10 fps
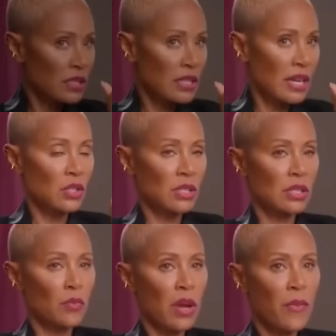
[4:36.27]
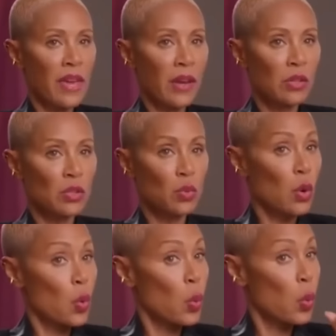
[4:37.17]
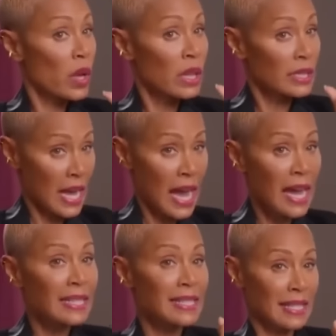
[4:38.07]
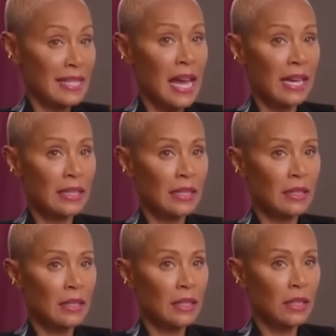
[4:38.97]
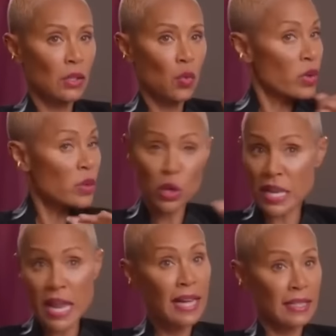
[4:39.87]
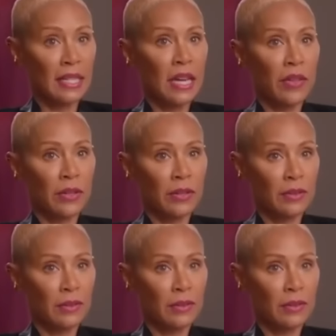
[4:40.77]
stages in my marriage where Will and I decided we were not together.